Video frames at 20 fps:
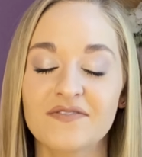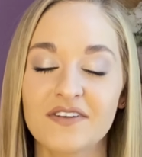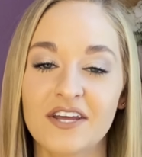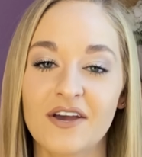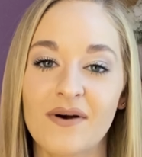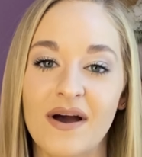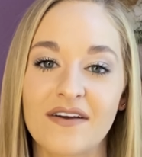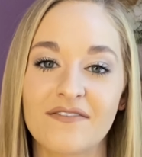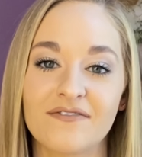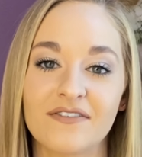
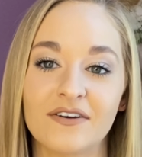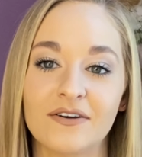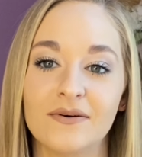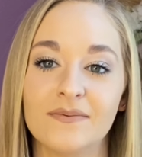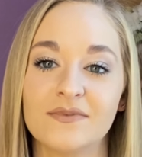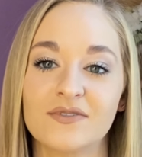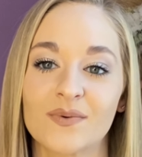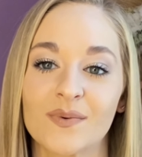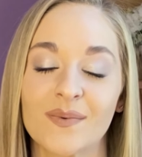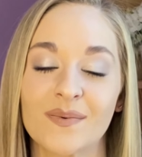video I
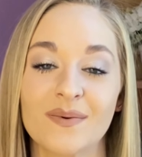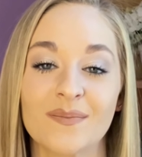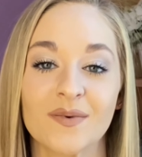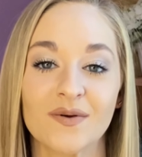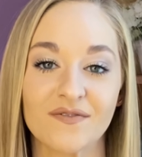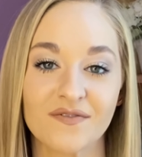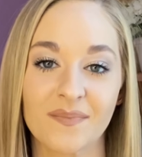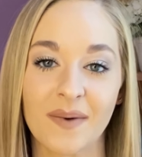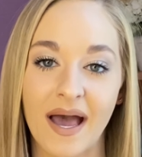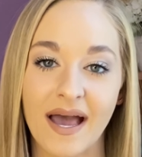filmed when we
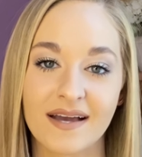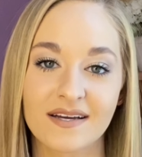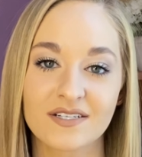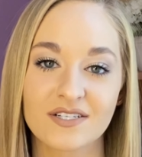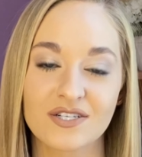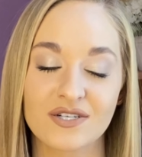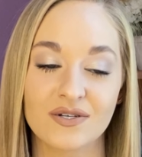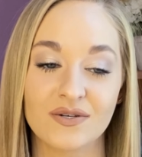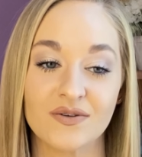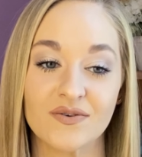moved back
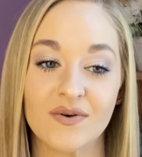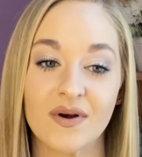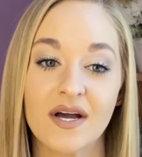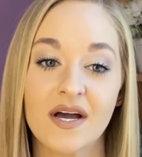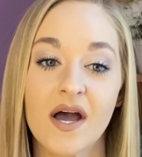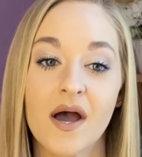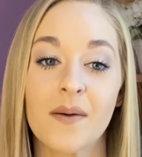to